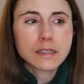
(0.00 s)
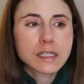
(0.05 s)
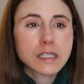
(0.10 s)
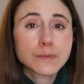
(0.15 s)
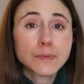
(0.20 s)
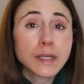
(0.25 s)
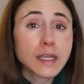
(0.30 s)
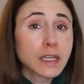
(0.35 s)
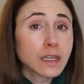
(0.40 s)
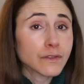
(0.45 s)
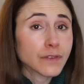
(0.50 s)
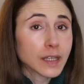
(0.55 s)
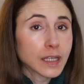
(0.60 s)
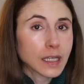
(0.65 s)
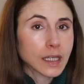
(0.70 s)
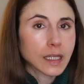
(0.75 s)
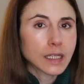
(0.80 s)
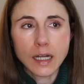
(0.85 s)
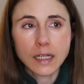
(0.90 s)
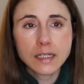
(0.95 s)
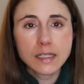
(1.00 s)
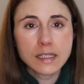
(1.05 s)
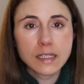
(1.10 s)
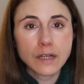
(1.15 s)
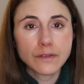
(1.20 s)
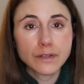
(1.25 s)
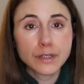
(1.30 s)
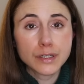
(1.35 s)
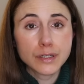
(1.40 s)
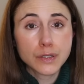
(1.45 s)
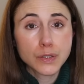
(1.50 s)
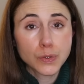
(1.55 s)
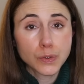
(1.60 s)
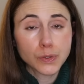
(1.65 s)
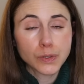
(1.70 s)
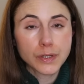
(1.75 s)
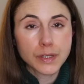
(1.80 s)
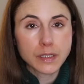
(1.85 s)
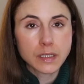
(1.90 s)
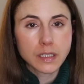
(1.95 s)
Speaking of heat, I discovered a
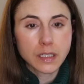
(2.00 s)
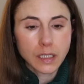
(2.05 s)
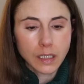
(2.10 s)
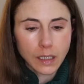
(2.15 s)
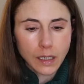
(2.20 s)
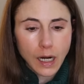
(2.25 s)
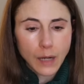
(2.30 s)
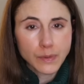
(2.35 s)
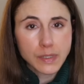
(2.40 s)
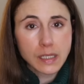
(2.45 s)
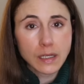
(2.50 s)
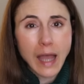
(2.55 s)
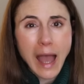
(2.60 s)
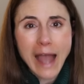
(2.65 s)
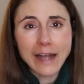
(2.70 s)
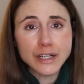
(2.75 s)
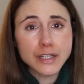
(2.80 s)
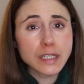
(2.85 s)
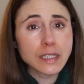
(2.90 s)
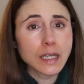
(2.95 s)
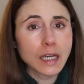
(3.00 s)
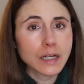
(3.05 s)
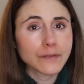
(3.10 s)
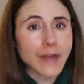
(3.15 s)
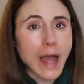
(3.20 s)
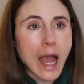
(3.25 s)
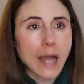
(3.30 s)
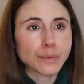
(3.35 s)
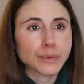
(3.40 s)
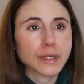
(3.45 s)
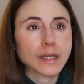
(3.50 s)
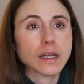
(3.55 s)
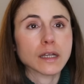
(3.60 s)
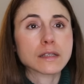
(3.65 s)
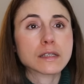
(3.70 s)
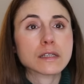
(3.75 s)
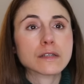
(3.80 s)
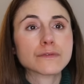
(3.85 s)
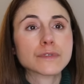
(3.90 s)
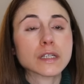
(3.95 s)
tool this year. I was actually kind of
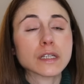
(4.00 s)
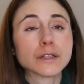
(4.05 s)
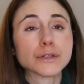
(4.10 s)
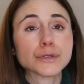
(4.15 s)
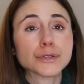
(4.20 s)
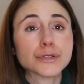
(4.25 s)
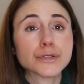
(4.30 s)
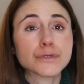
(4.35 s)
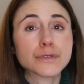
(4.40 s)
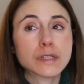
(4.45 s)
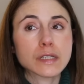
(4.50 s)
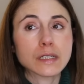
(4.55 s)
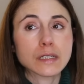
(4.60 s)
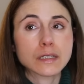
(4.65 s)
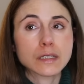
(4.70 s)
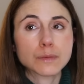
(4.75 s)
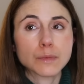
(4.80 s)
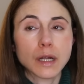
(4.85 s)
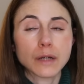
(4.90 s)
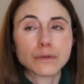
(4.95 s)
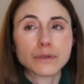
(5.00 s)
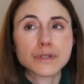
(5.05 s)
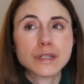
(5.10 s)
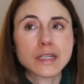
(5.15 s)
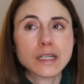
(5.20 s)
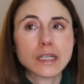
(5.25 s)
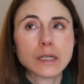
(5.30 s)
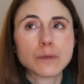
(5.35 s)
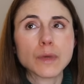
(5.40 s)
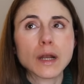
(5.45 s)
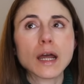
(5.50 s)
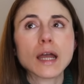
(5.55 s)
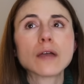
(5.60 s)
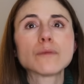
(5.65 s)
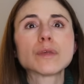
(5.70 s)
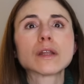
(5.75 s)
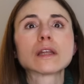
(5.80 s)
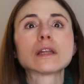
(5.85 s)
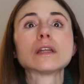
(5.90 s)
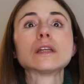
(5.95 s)
apprehensive to introduce it into my routine, but I have
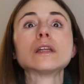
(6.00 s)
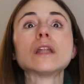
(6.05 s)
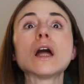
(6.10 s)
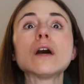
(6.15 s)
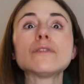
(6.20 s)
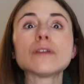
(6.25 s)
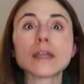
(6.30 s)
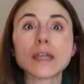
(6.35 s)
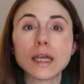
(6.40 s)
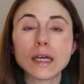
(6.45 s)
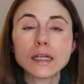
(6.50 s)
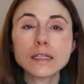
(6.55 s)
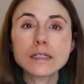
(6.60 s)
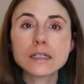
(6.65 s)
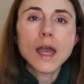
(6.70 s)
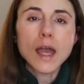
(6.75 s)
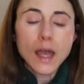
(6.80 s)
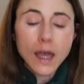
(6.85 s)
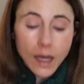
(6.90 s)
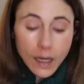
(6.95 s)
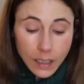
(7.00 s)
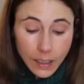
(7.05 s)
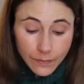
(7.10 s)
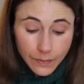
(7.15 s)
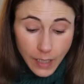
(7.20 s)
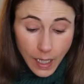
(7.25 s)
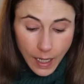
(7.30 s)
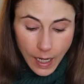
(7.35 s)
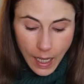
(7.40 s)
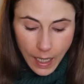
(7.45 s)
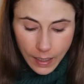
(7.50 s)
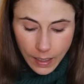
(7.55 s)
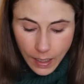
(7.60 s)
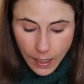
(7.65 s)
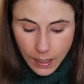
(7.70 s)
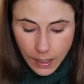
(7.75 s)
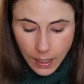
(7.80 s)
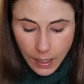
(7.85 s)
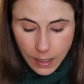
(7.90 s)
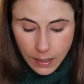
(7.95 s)
been loving it and have not had
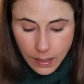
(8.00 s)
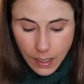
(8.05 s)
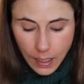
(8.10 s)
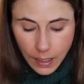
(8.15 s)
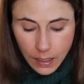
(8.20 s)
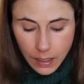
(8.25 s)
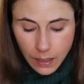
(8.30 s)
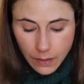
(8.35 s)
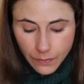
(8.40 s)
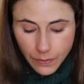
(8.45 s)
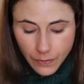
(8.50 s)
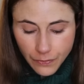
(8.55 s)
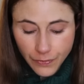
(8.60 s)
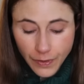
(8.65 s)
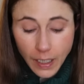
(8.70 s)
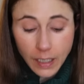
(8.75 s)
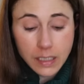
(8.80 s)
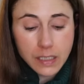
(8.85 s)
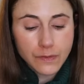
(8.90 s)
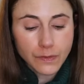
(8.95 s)
any negative effects